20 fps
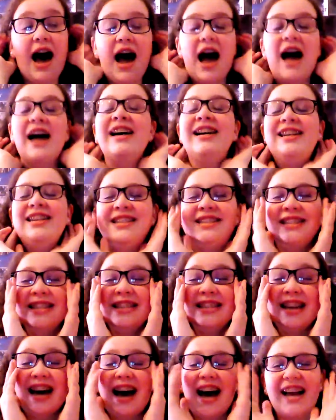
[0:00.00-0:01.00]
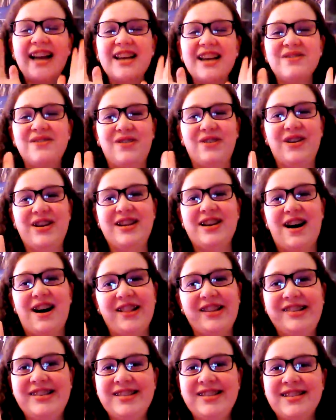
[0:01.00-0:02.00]
I get
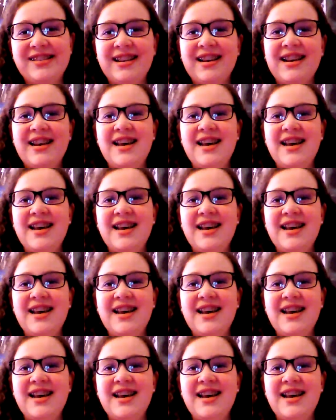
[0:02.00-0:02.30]
$40.